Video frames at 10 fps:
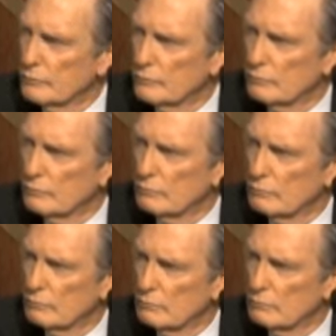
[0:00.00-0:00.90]

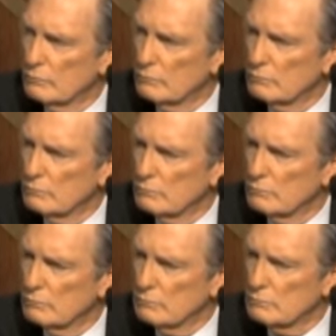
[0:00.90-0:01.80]

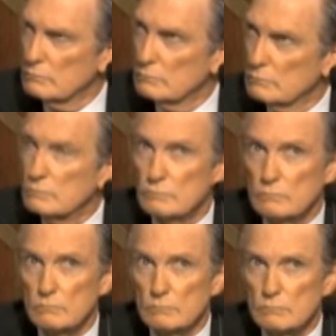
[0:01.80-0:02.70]

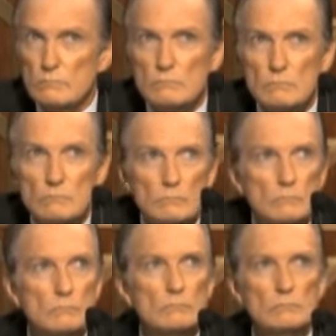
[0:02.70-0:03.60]

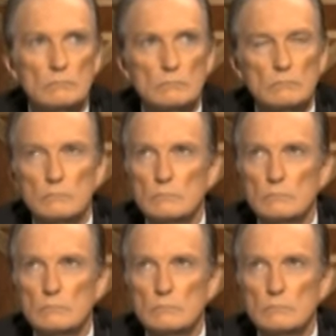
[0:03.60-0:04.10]
The person shown says nothing.